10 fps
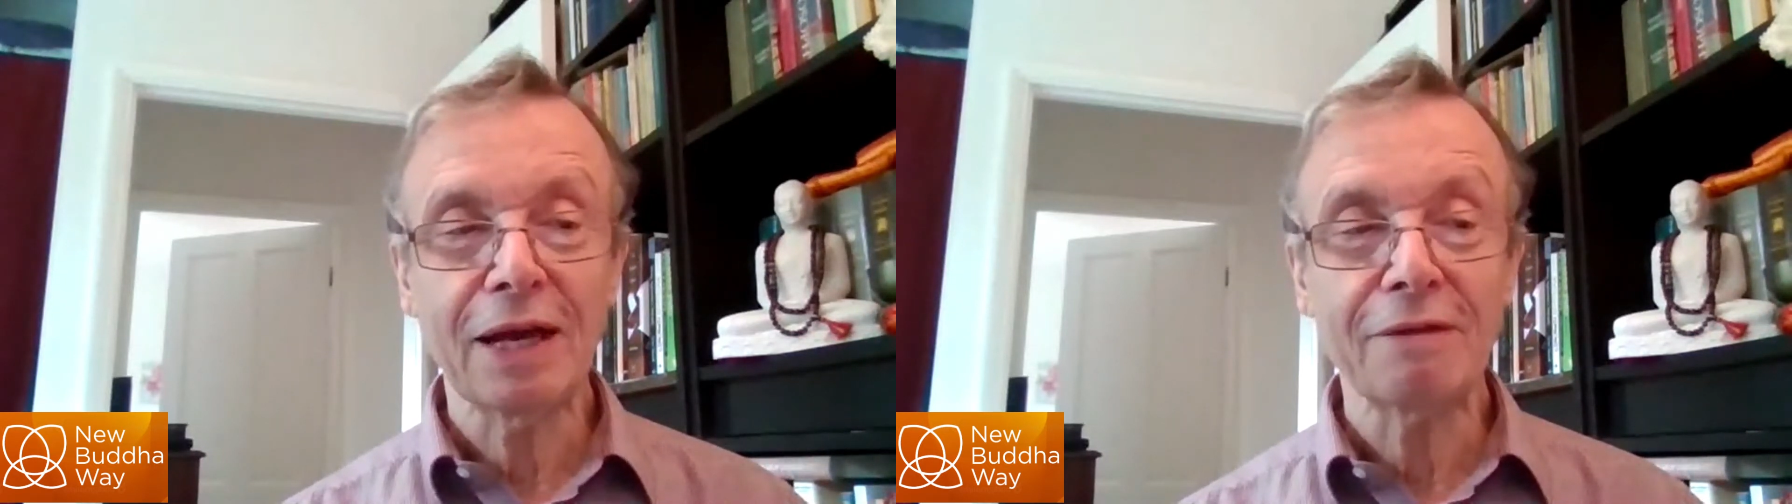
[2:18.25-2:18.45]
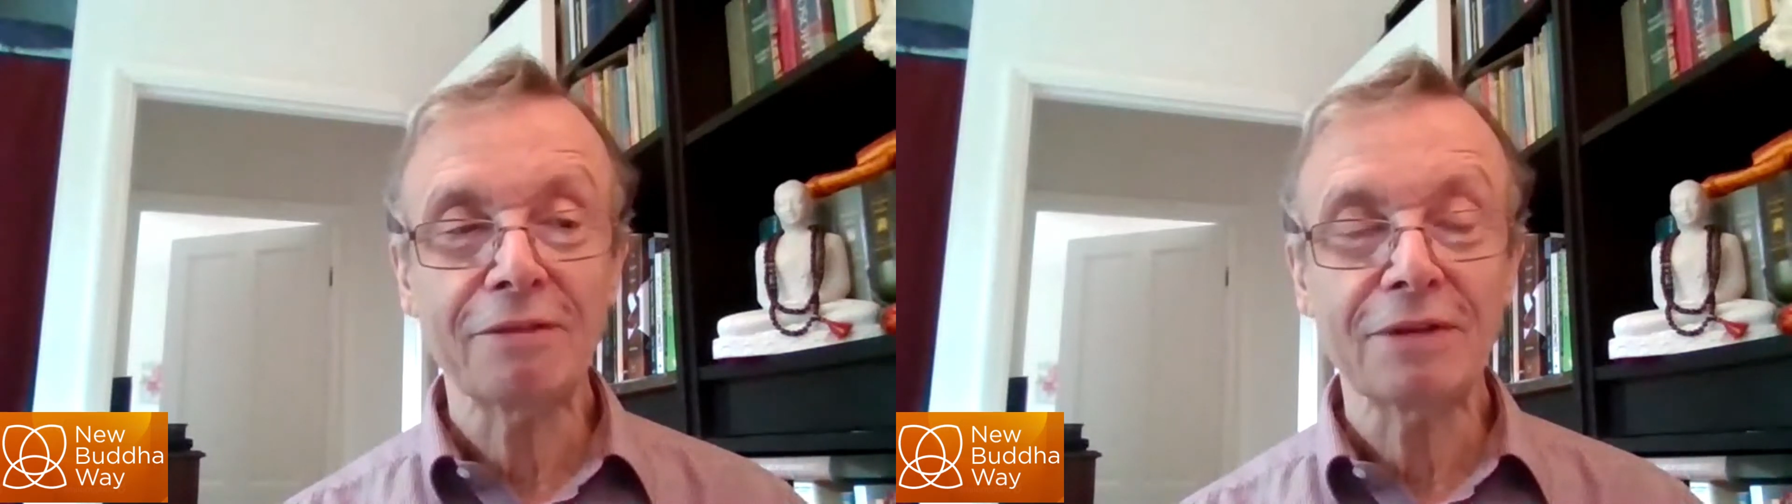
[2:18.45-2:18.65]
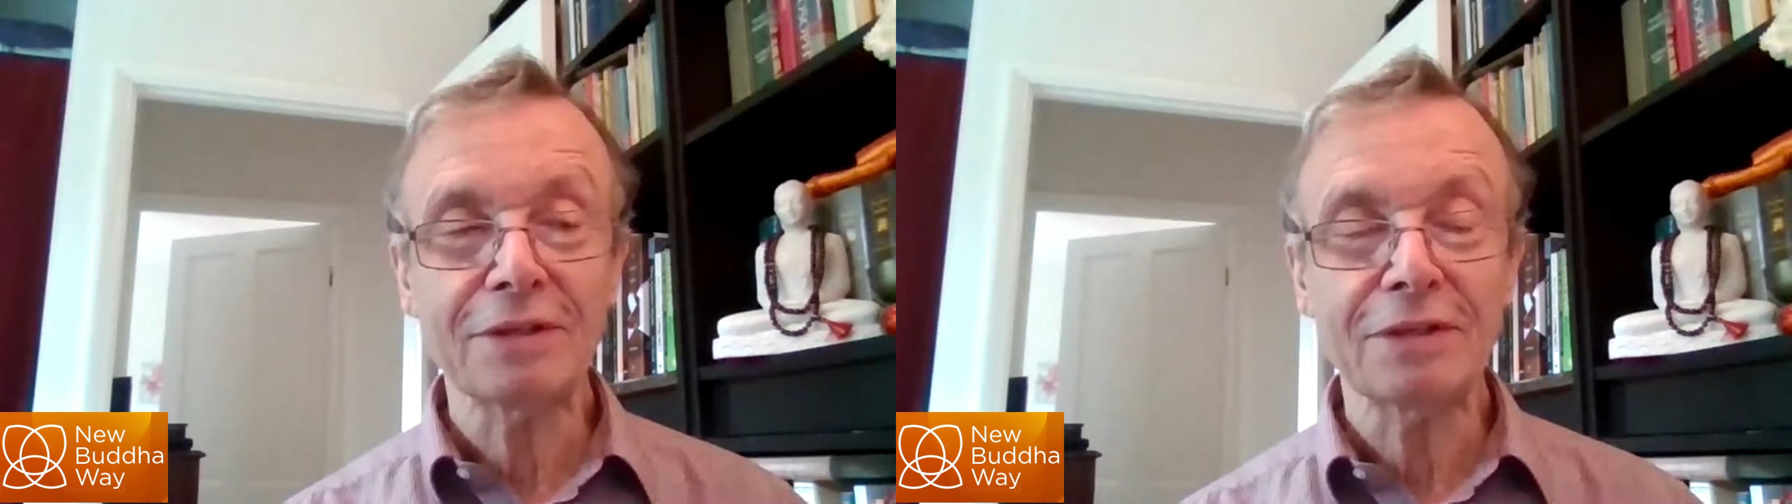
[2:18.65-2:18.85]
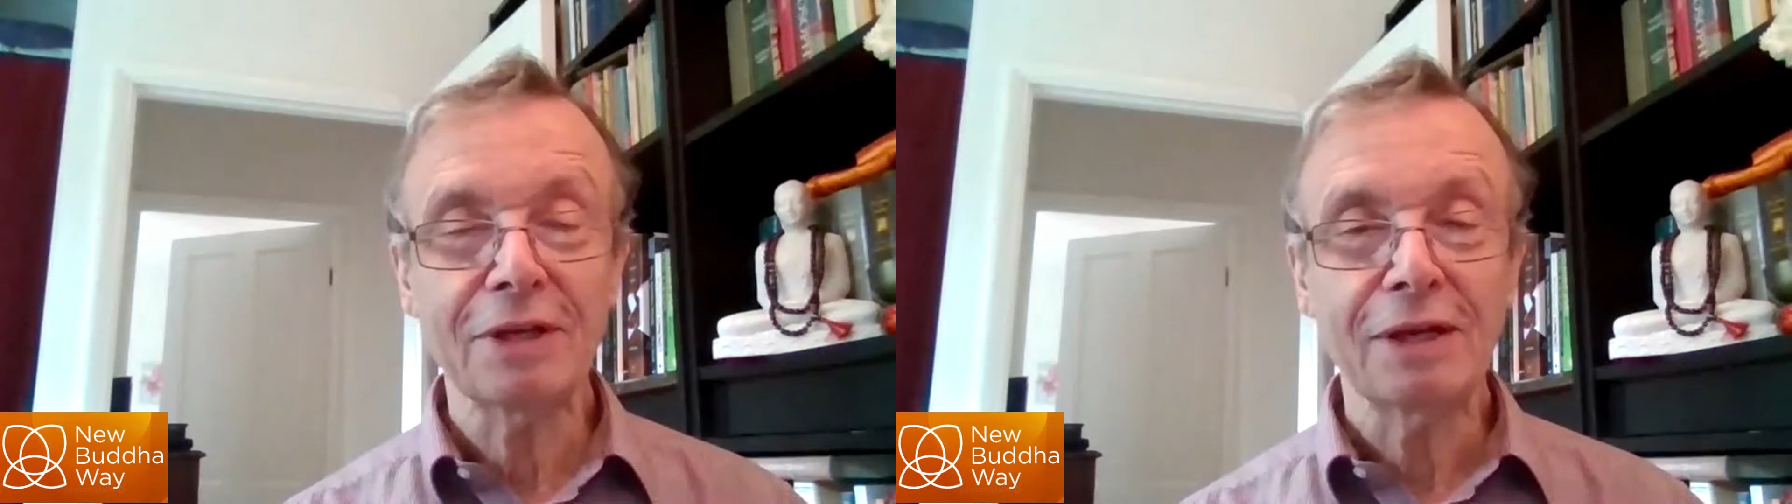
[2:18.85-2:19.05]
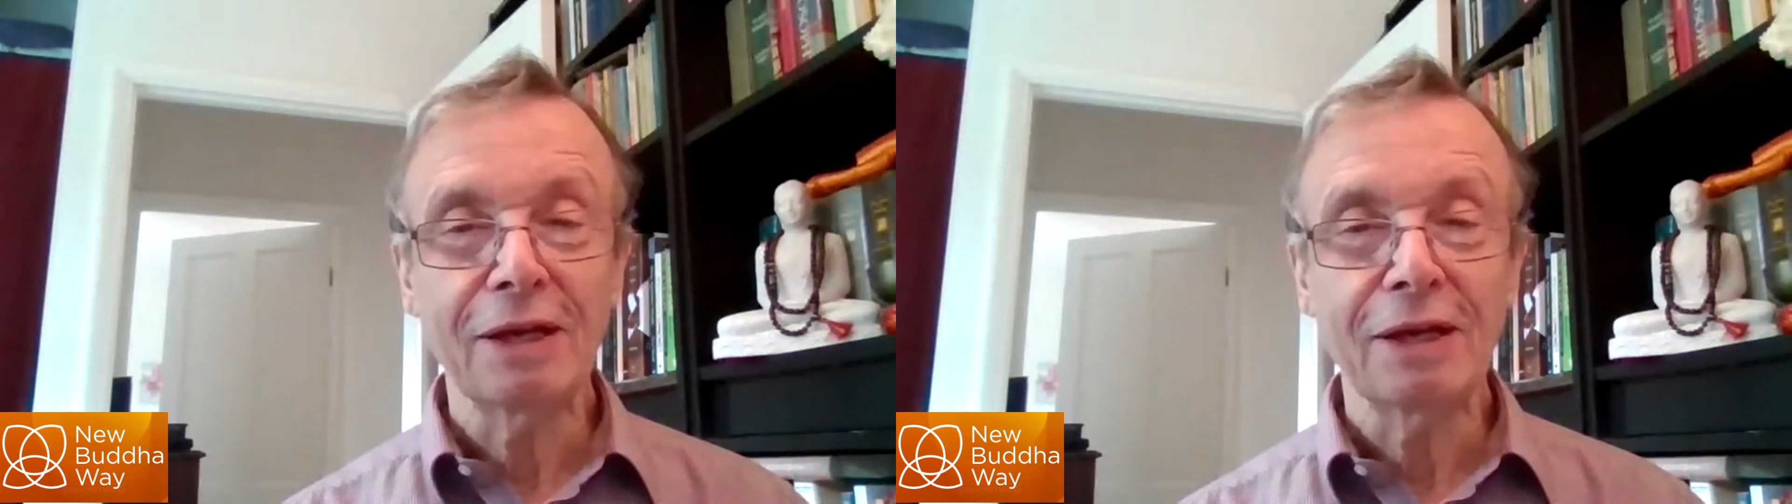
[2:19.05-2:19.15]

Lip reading: canvas.